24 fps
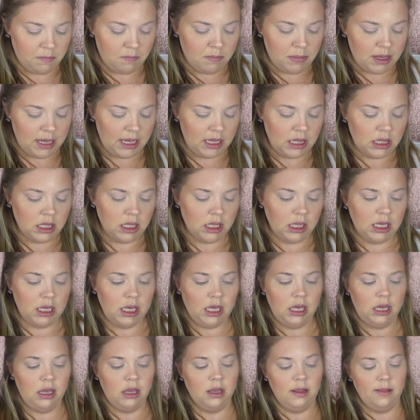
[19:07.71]

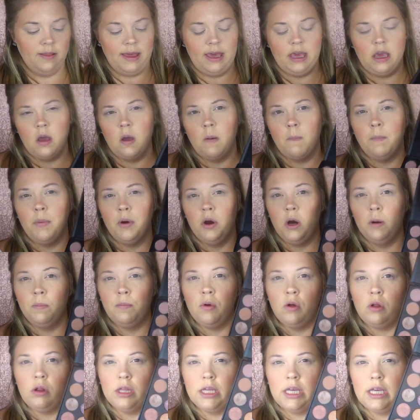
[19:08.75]
mainly like
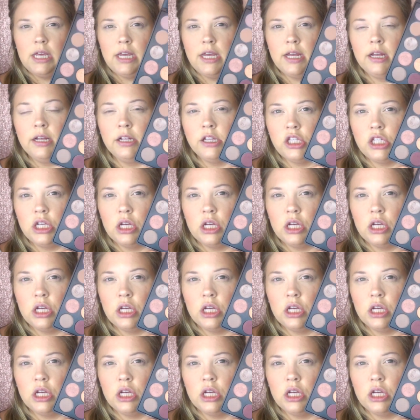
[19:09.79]
purpley